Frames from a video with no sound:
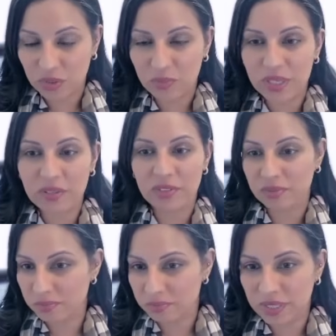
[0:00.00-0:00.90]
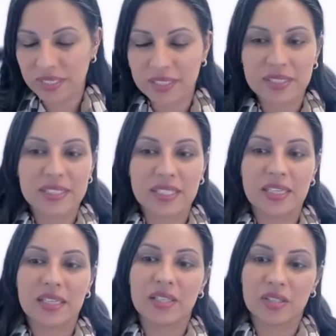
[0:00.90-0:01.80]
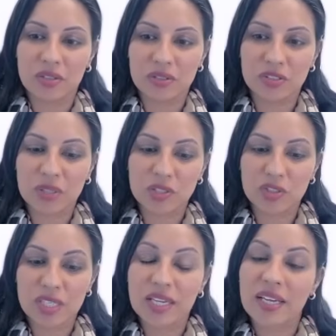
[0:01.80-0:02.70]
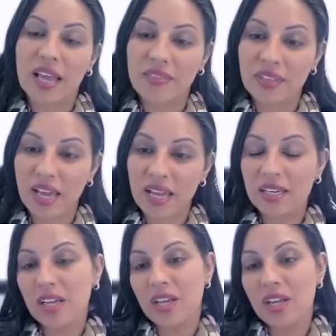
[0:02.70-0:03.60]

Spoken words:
whatever malignancy the drug was treating, and that